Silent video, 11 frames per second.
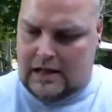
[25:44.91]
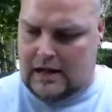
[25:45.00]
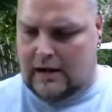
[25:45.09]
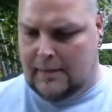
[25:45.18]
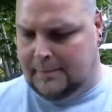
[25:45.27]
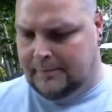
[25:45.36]

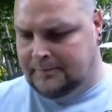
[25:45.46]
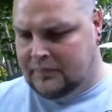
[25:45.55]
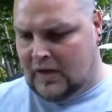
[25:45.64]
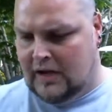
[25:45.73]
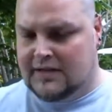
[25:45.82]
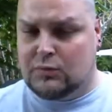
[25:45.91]
Um,
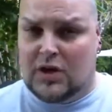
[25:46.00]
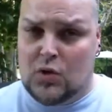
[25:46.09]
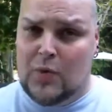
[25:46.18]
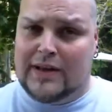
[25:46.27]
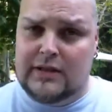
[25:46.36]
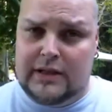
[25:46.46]
I just want to
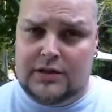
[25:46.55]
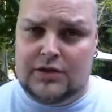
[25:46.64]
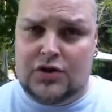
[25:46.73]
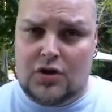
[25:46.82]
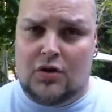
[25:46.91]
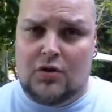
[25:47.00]
quickly
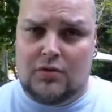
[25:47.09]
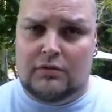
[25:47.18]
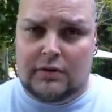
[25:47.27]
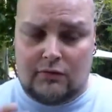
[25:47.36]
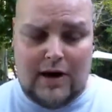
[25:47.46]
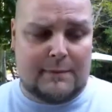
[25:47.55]
show
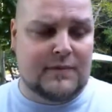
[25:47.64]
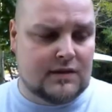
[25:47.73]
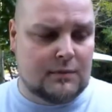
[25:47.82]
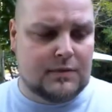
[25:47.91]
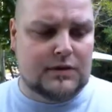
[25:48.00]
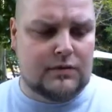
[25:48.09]
and wrap this
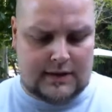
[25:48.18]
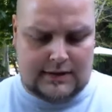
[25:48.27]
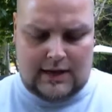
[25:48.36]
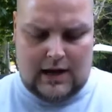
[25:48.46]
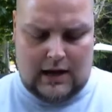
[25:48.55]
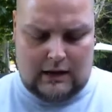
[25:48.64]
up as quick as I
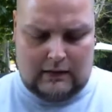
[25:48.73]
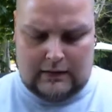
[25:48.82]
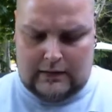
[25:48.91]
can